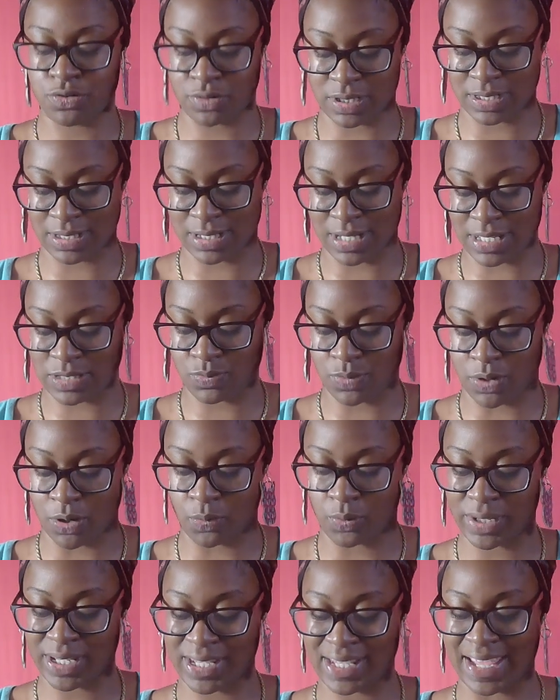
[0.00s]
Because guess what?
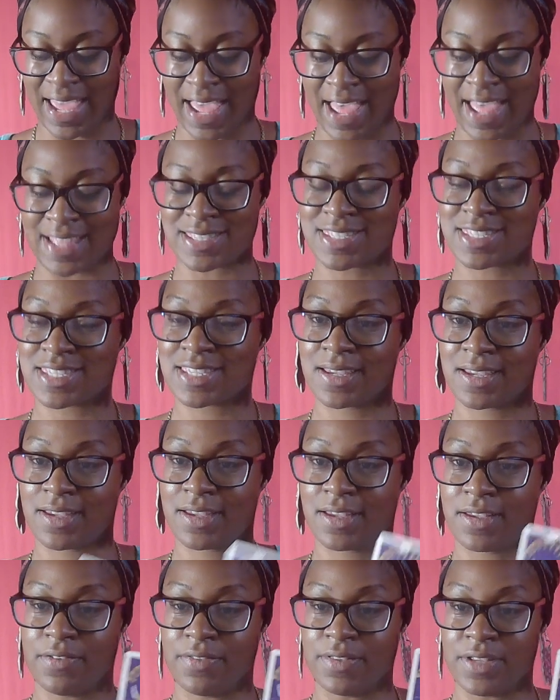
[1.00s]
We got
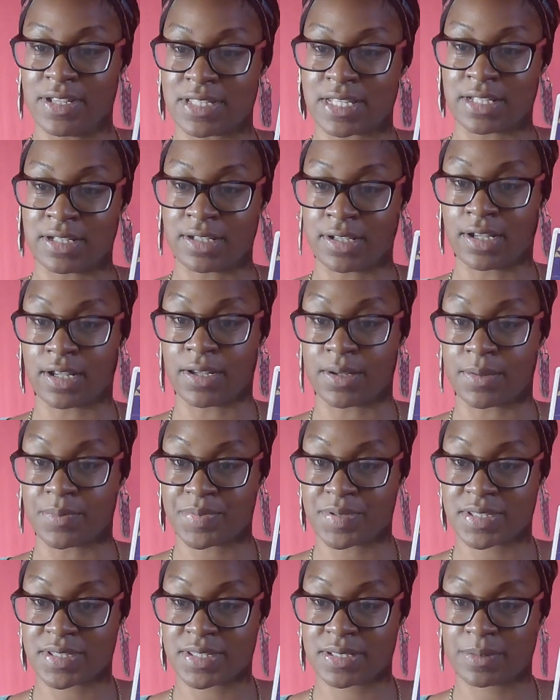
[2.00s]
the Ten of
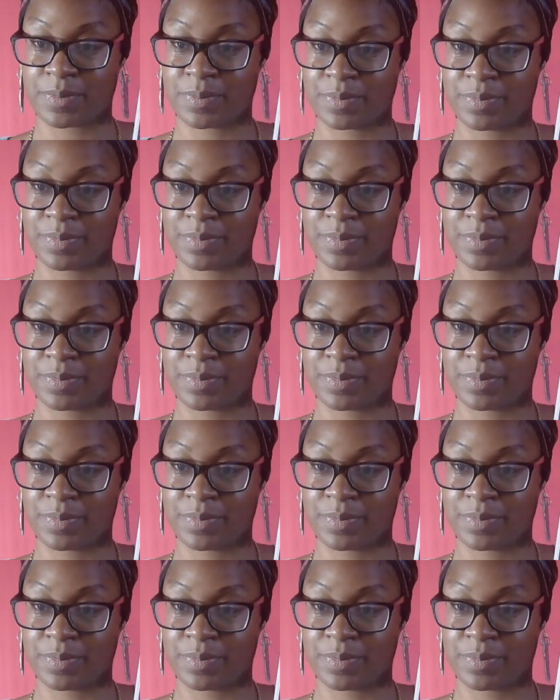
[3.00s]
Cups.